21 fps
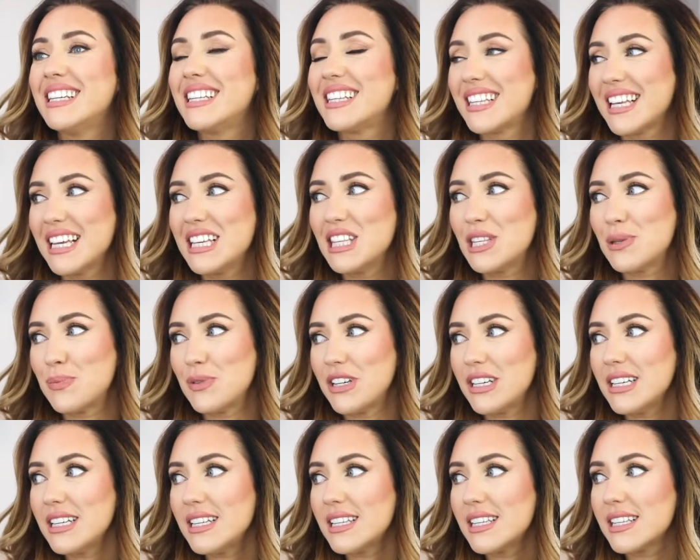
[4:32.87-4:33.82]

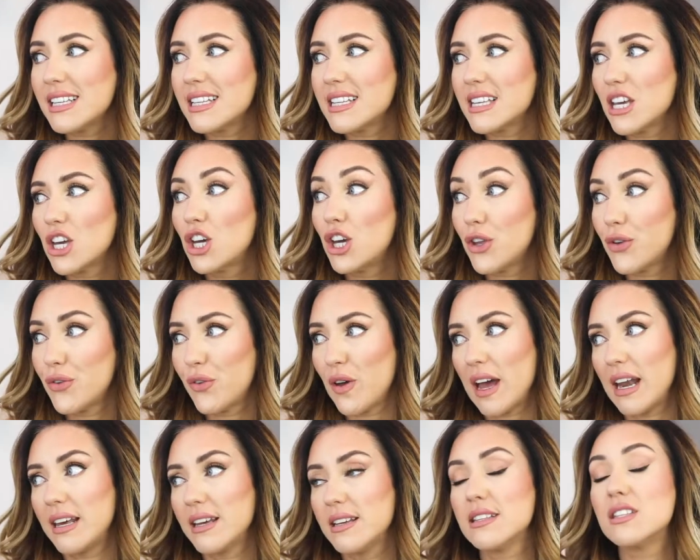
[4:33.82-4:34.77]
Sainsbury's, is it
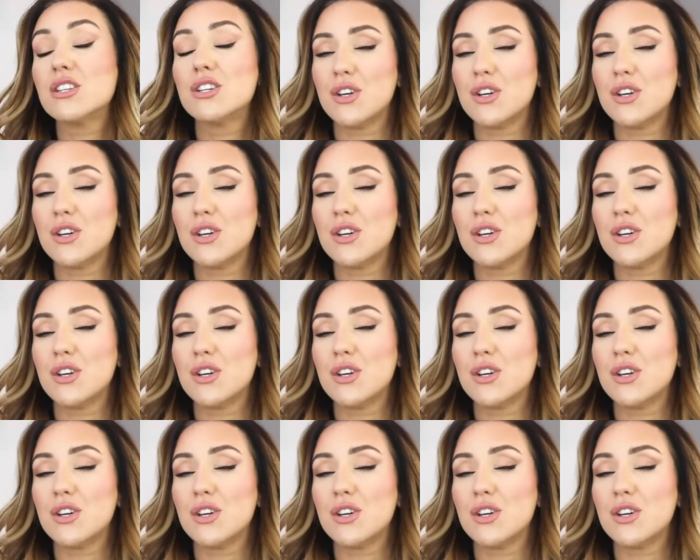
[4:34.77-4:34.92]
Goodfellas?